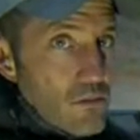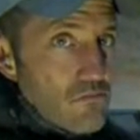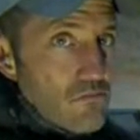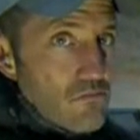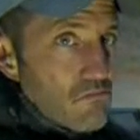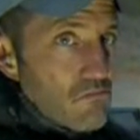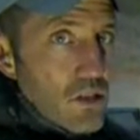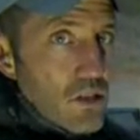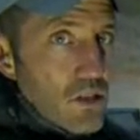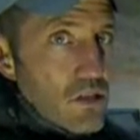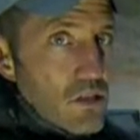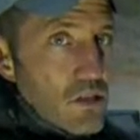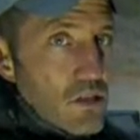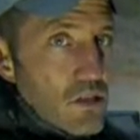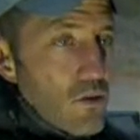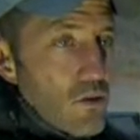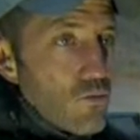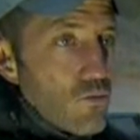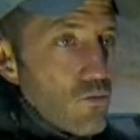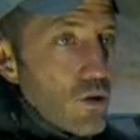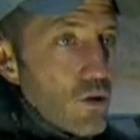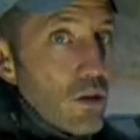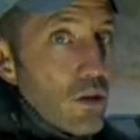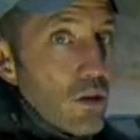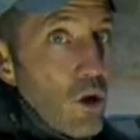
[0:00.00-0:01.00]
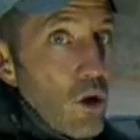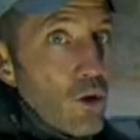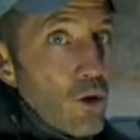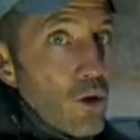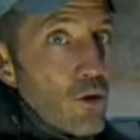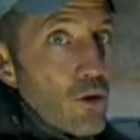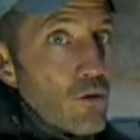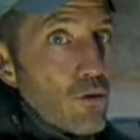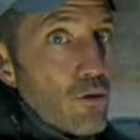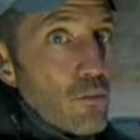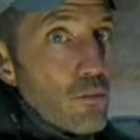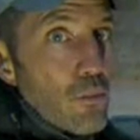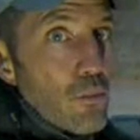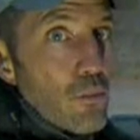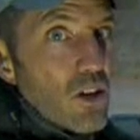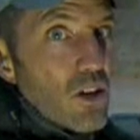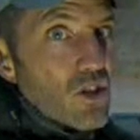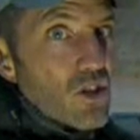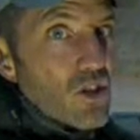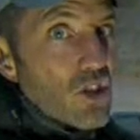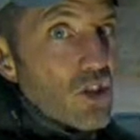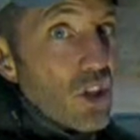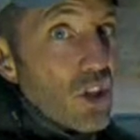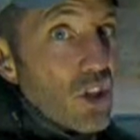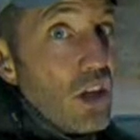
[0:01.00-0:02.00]
there's there's no real honor
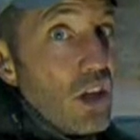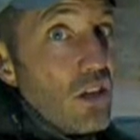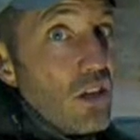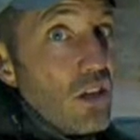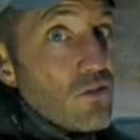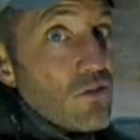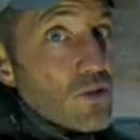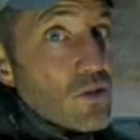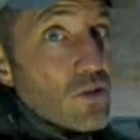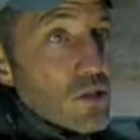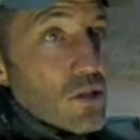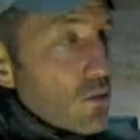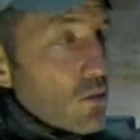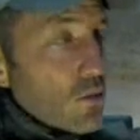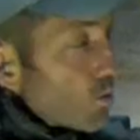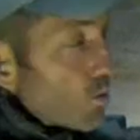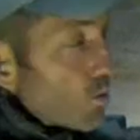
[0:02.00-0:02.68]
amongst thieves,